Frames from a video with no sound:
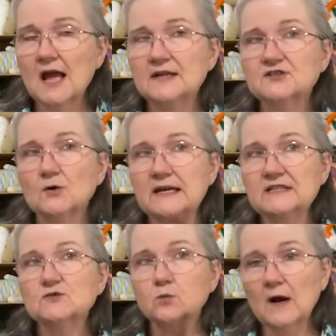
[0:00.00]
And so
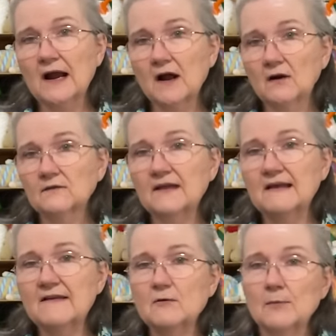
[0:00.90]
each round they
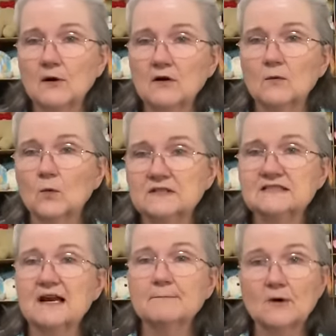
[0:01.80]
have a bar on one
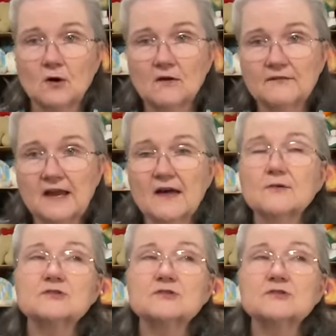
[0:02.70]
side, bar on the other.